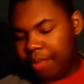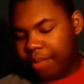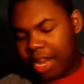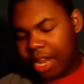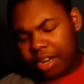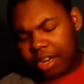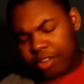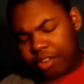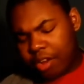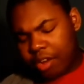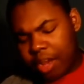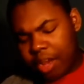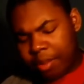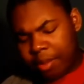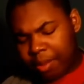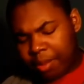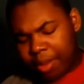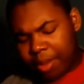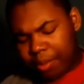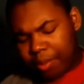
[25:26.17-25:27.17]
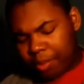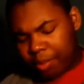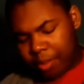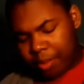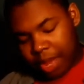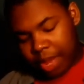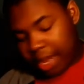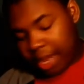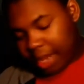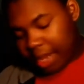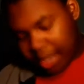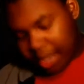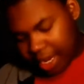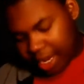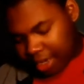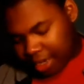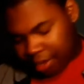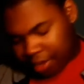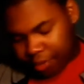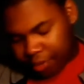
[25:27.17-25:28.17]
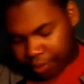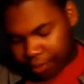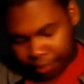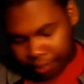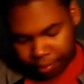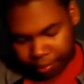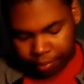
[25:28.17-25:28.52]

And I showed a couple of people and they liked it too.